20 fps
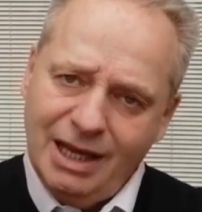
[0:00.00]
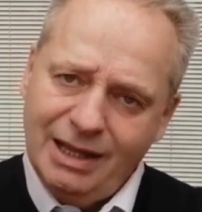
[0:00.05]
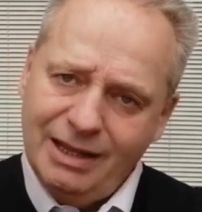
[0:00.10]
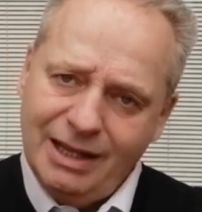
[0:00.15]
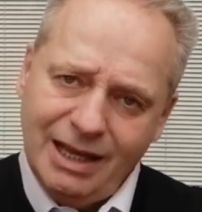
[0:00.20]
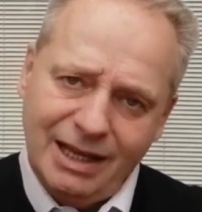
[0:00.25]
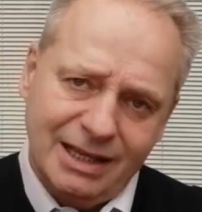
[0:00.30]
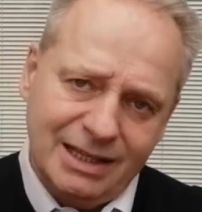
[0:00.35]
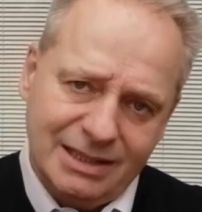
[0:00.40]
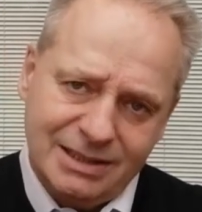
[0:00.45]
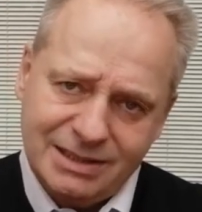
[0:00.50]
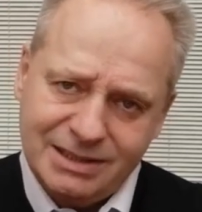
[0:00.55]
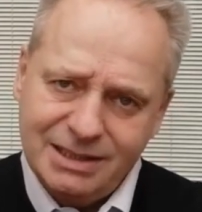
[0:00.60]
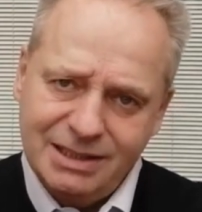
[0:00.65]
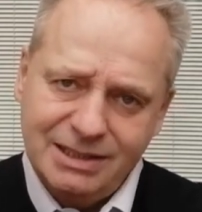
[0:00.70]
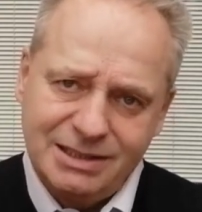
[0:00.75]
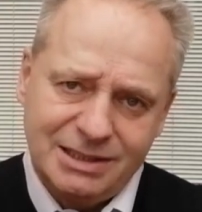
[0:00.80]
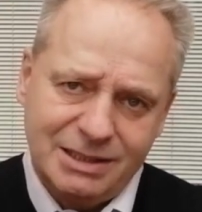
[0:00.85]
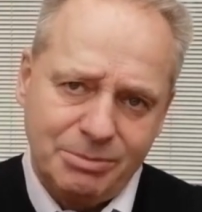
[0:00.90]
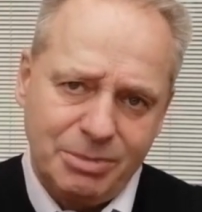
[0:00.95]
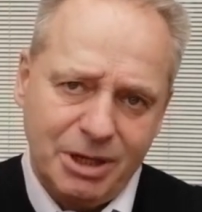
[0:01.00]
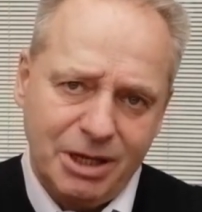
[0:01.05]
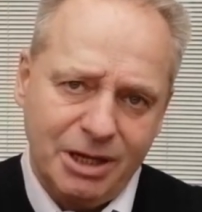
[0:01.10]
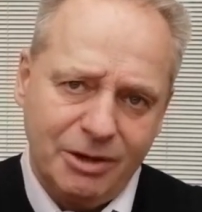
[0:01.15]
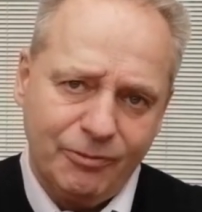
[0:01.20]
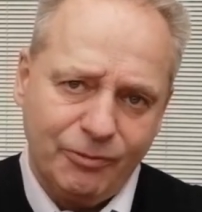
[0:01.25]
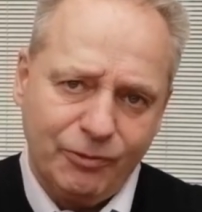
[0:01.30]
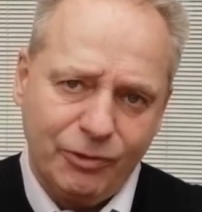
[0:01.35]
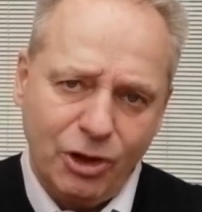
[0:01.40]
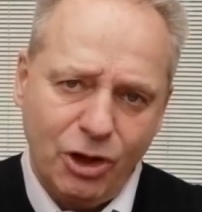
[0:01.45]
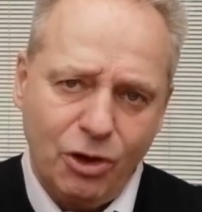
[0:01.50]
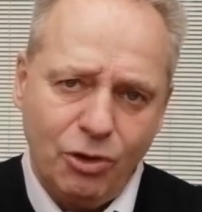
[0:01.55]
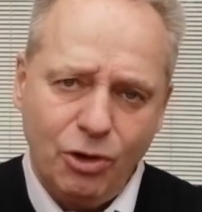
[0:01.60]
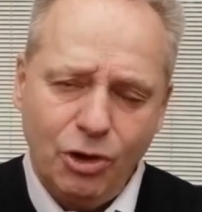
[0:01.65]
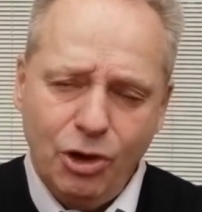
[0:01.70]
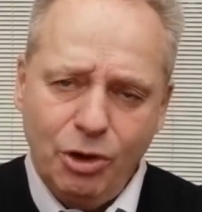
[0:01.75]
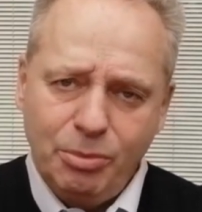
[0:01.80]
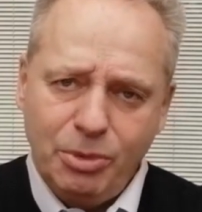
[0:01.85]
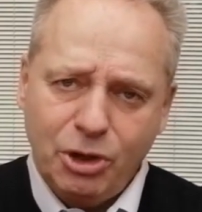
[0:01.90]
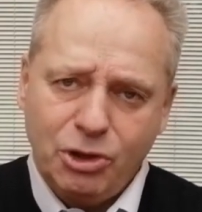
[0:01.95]
And that is to be in
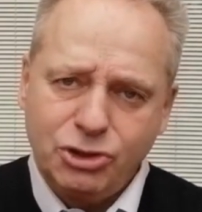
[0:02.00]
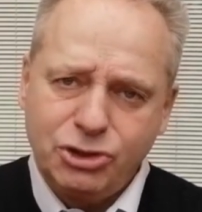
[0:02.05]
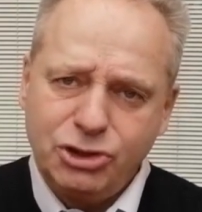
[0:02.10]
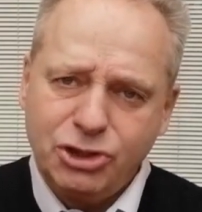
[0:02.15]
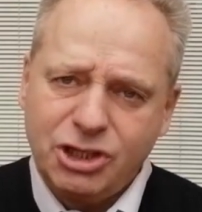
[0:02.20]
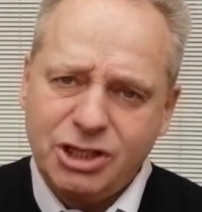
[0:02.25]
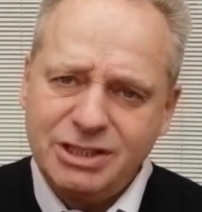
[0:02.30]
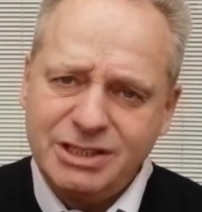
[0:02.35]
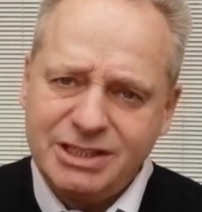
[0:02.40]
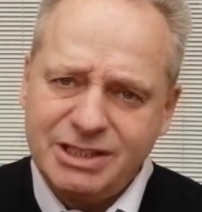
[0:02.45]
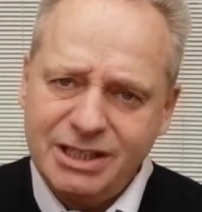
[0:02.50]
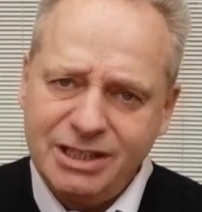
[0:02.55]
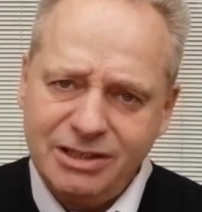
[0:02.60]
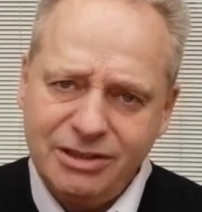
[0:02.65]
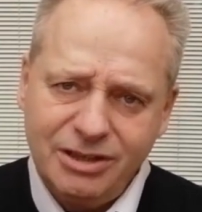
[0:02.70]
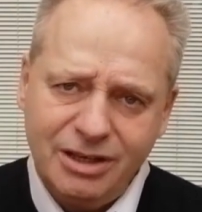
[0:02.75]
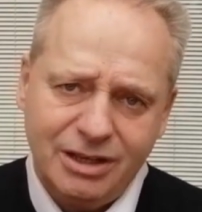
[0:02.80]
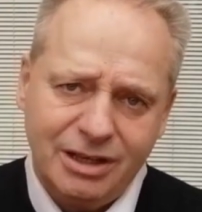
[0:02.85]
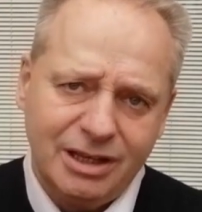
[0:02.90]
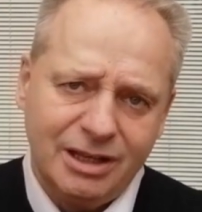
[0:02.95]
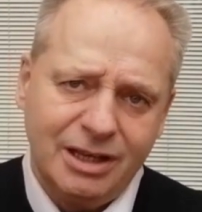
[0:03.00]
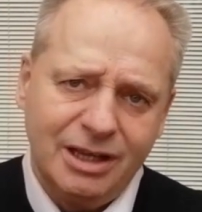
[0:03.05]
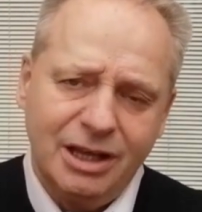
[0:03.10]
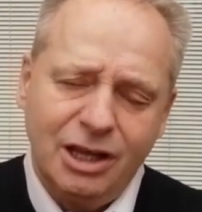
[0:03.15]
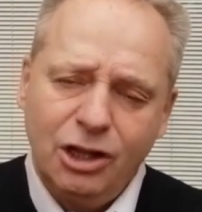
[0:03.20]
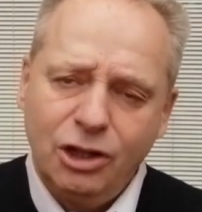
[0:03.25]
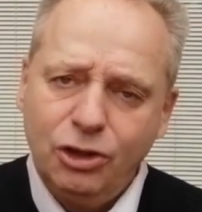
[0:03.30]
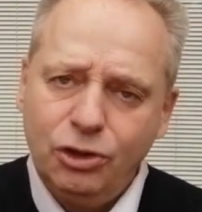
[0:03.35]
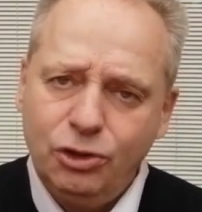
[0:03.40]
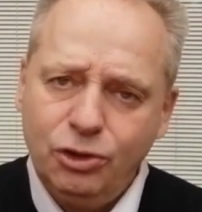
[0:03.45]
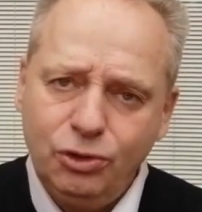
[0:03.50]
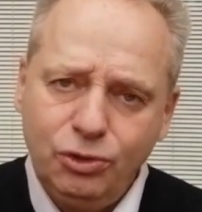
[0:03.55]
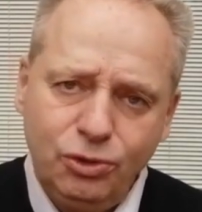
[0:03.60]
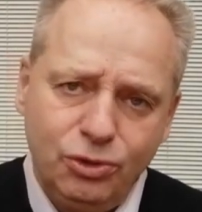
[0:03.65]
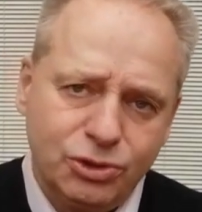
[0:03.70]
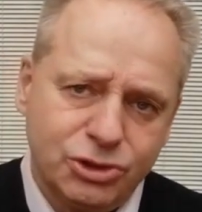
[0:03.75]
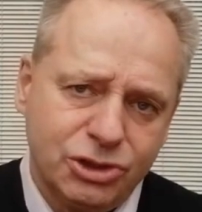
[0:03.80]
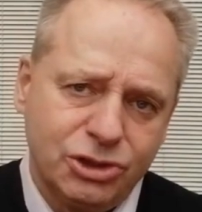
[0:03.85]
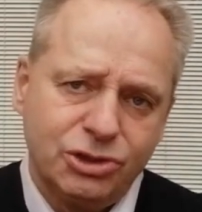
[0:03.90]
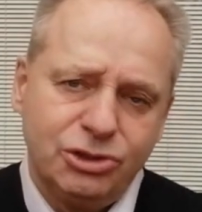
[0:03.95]
flow because you're continually
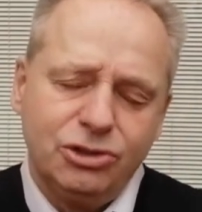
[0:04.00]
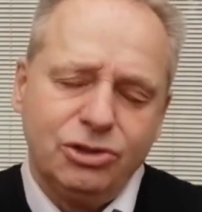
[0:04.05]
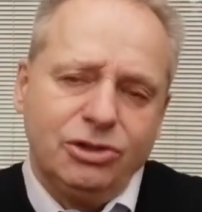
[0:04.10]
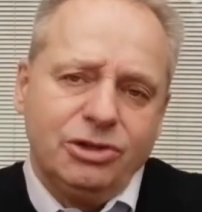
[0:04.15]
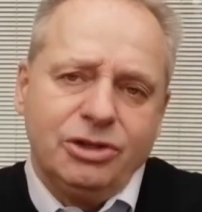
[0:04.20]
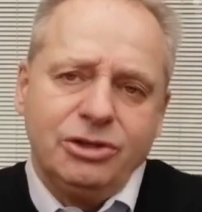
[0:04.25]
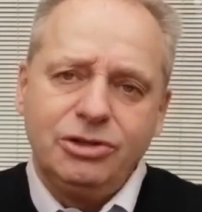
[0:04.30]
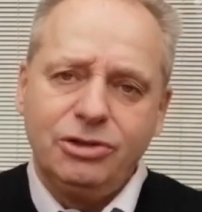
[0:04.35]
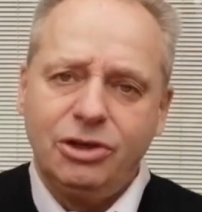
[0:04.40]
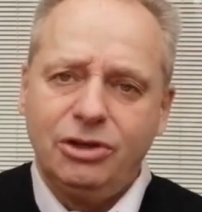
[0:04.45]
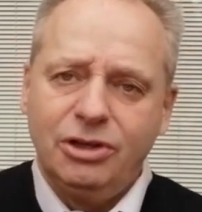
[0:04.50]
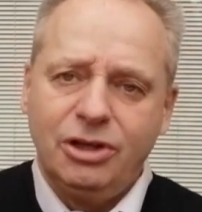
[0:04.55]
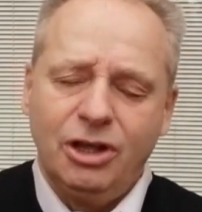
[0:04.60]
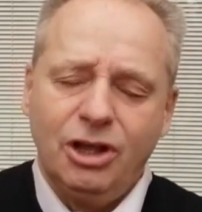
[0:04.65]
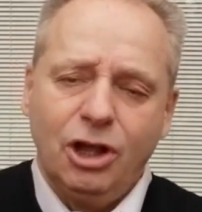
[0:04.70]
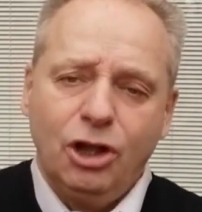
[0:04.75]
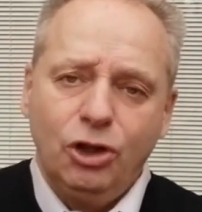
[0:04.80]
losing, you, in your,